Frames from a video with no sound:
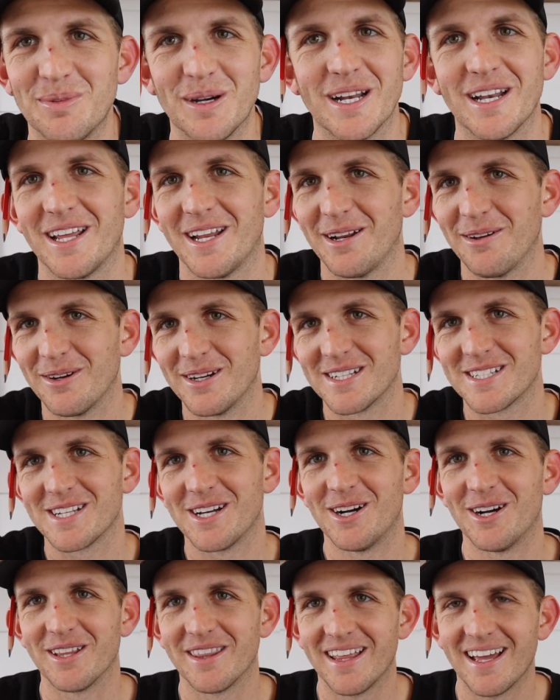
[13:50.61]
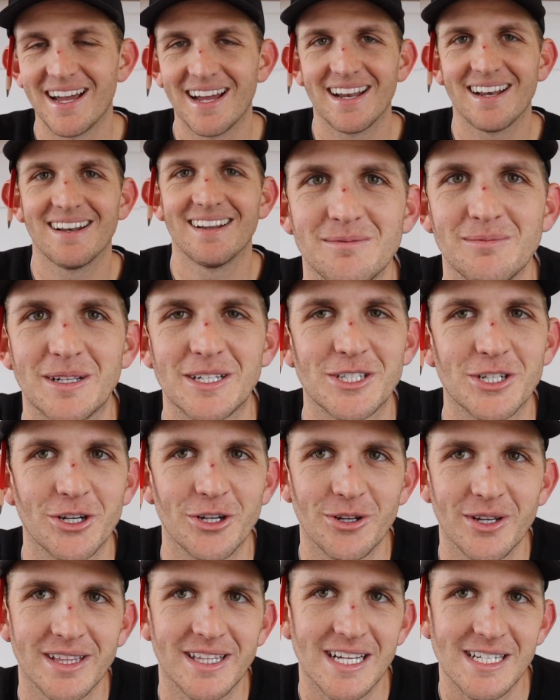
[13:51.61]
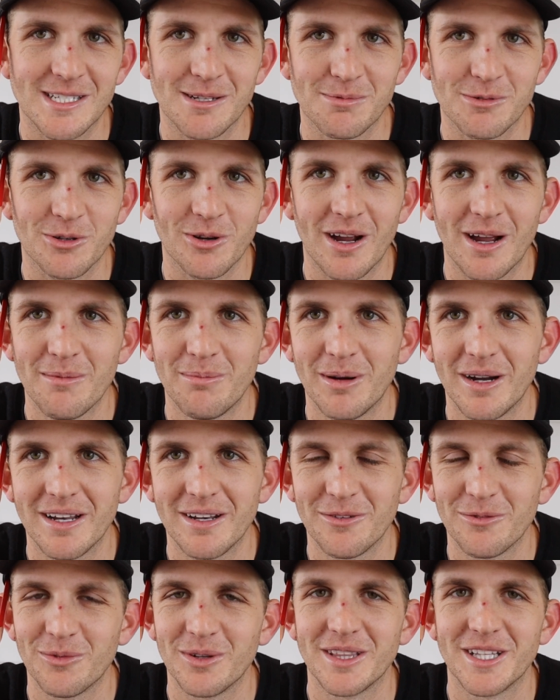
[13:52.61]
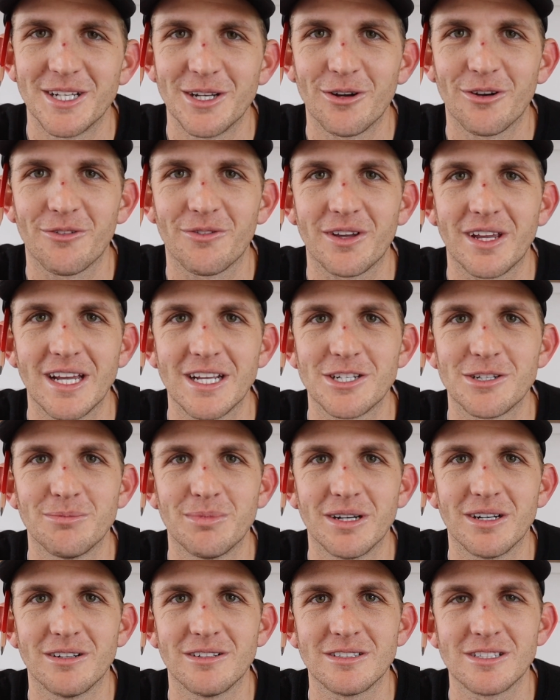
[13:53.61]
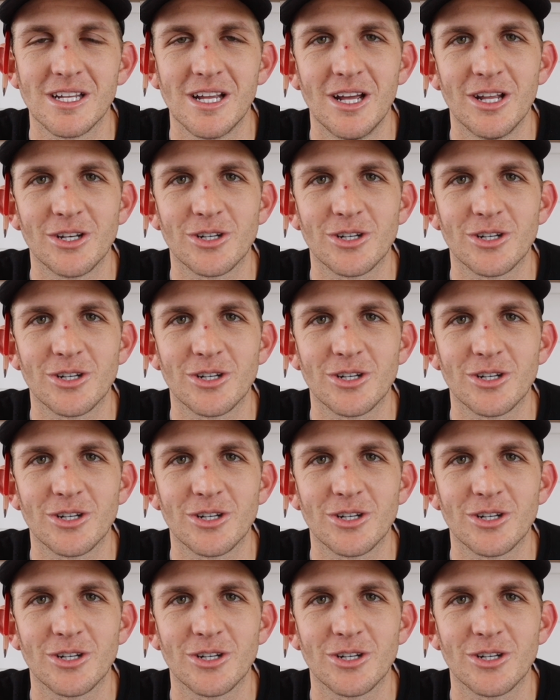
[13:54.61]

But anyways, on that, make sure you hit that subscribe button with the notification bells